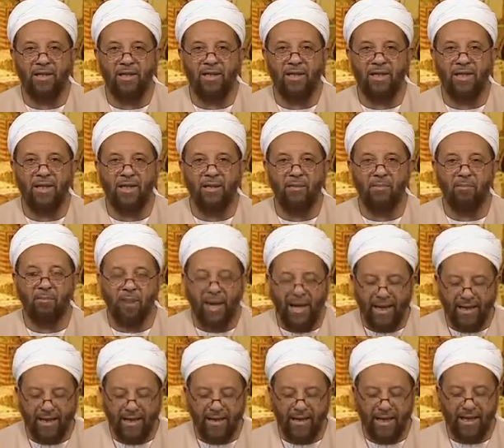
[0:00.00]
the
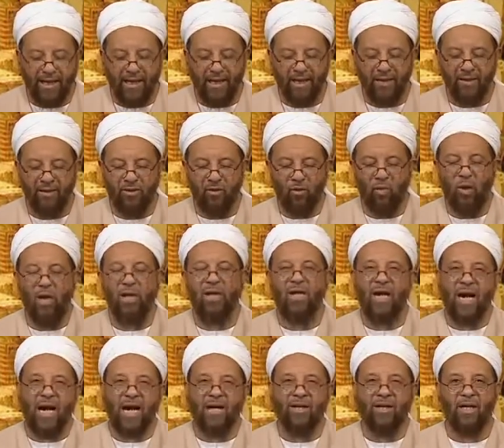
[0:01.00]
Mande, the
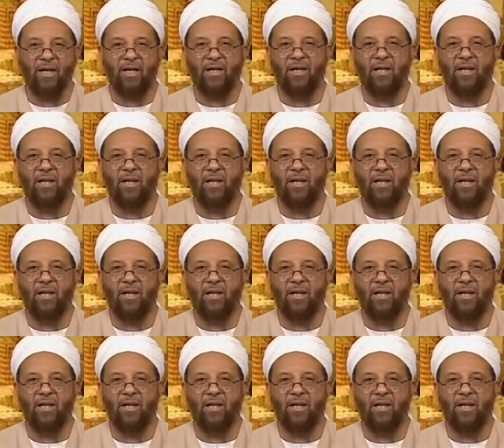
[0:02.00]
Wangara,